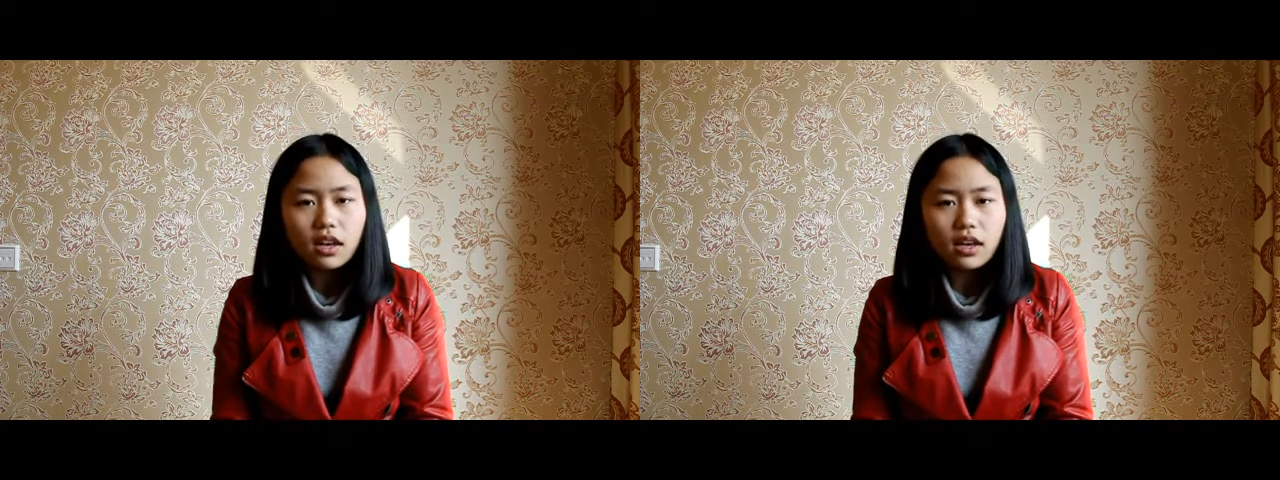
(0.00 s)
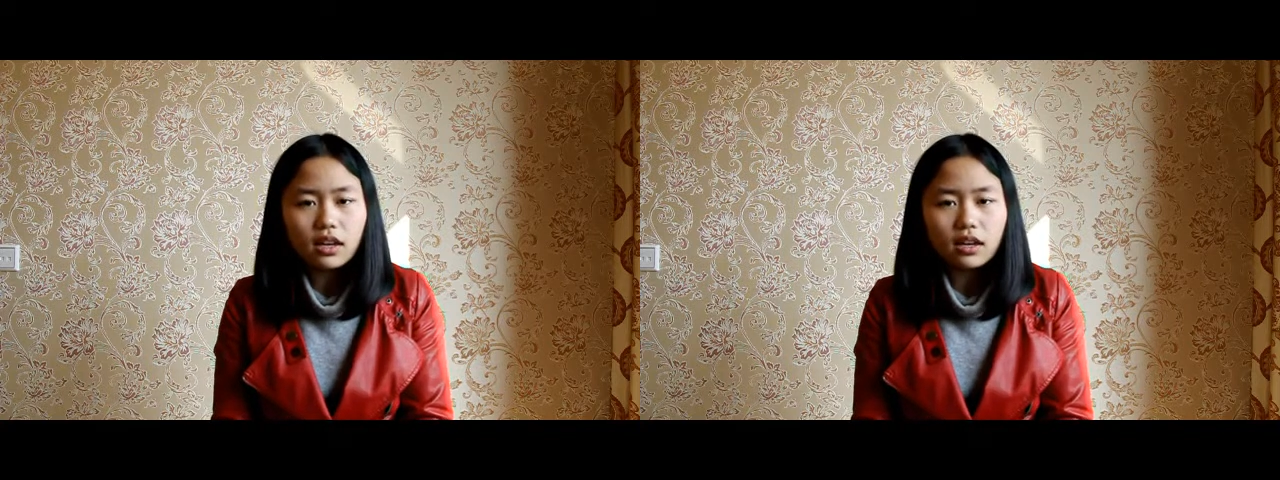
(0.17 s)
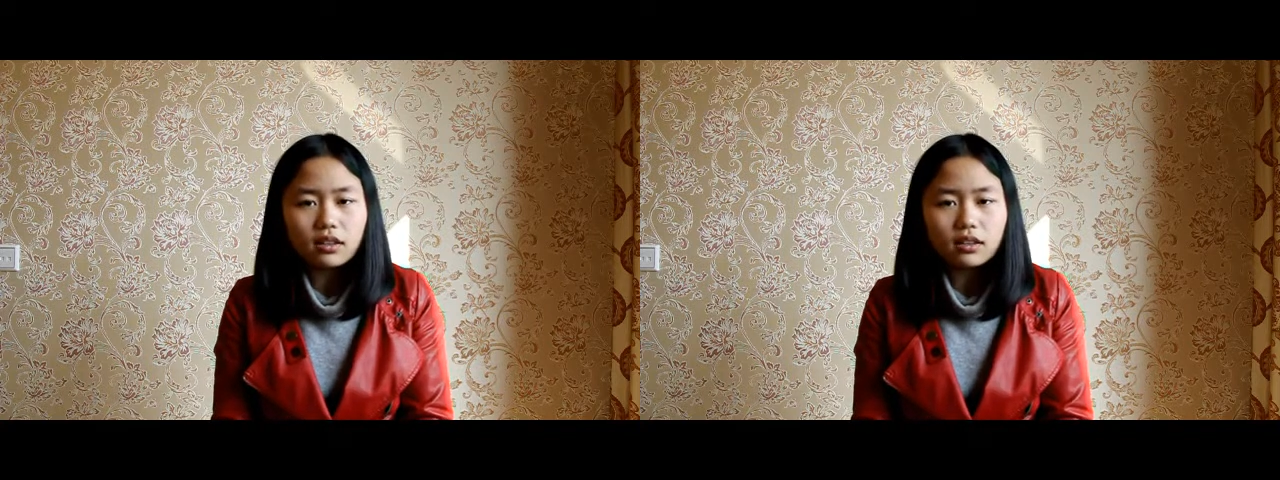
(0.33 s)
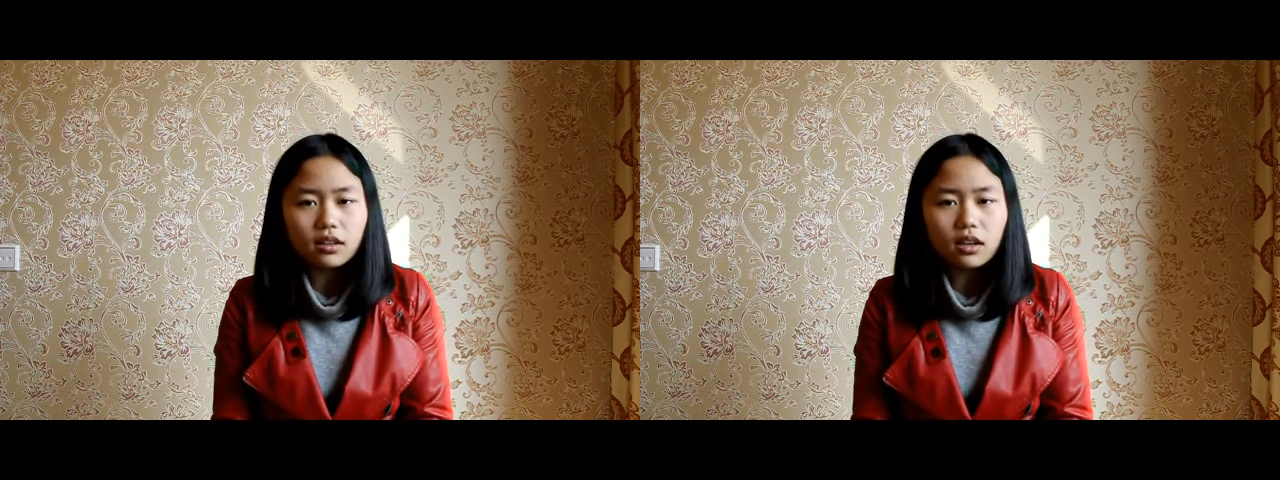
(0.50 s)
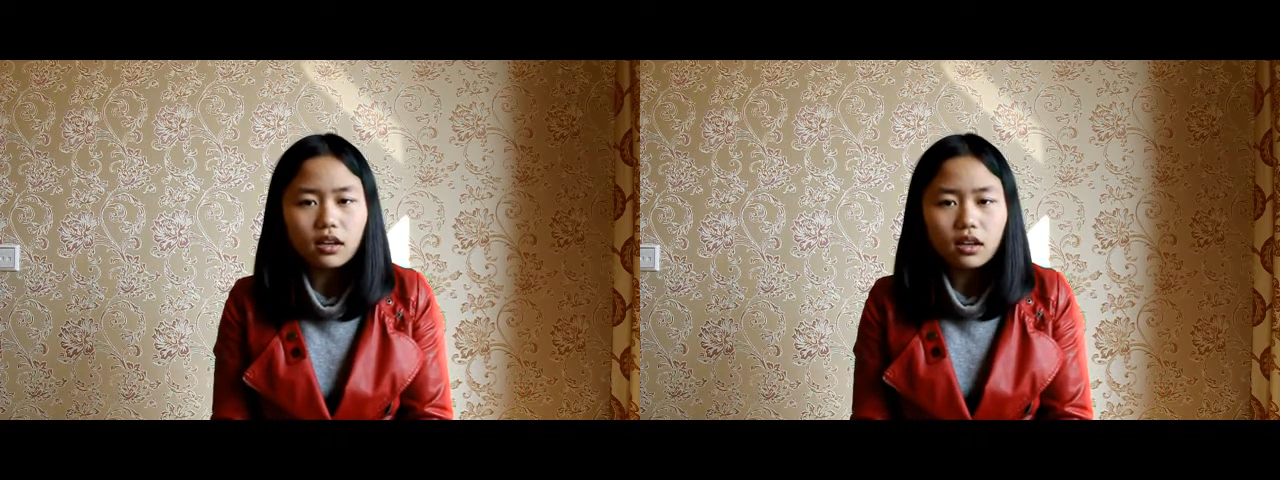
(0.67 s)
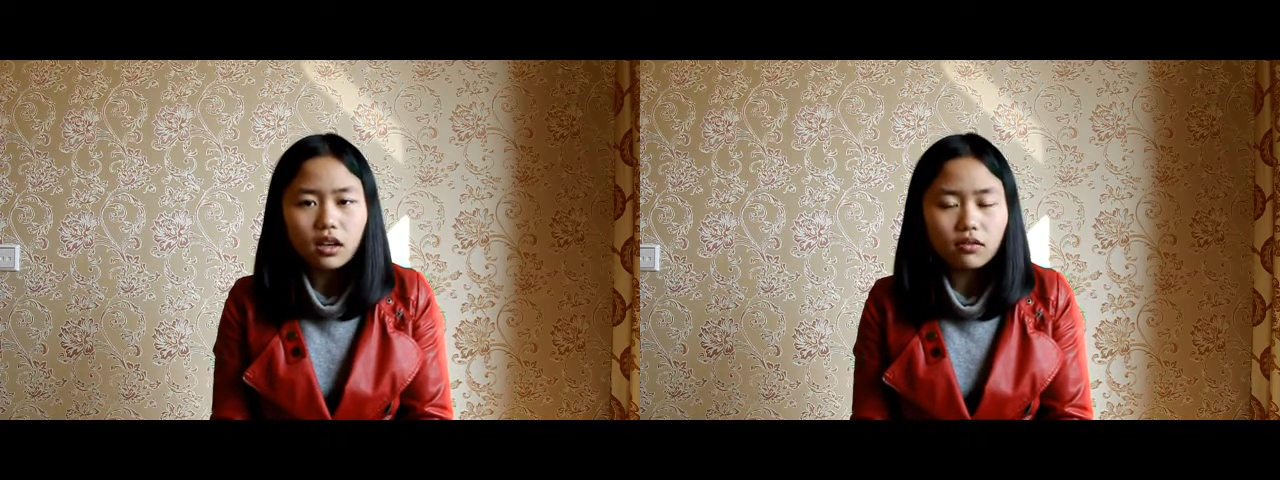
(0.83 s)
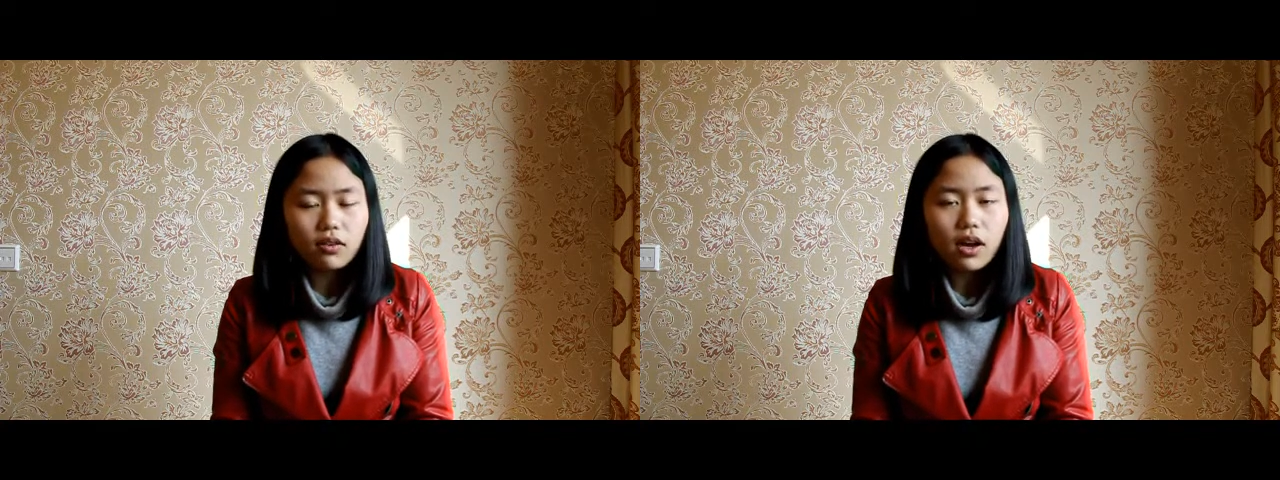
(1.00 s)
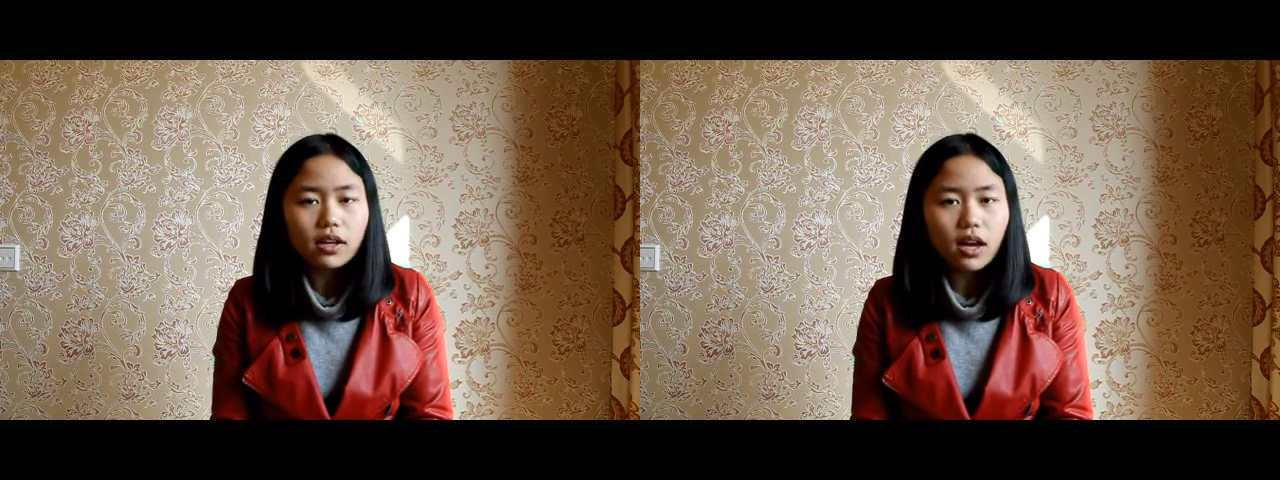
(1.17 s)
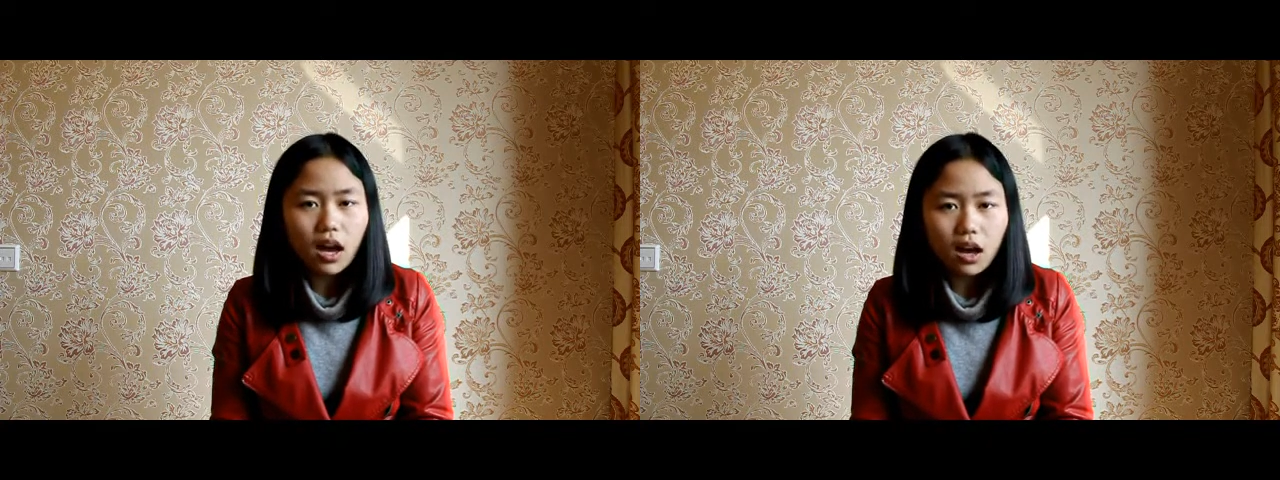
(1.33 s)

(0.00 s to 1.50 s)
and if I can